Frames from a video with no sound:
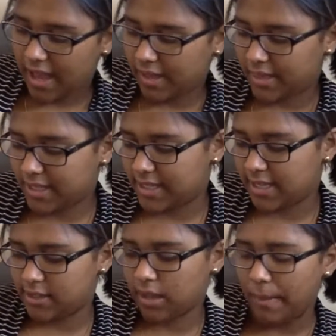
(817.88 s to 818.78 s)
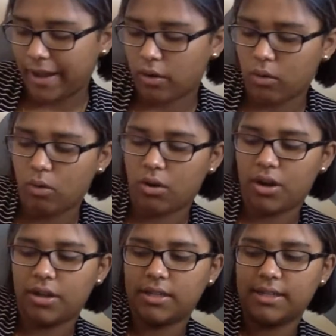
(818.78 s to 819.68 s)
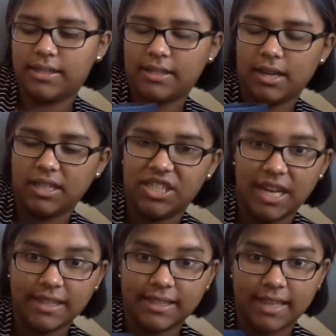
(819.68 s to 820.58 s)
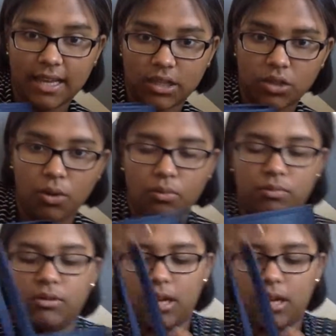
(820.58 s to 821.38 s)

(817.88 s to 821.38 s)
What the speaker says: this is the Michael Kors Jet Set tote,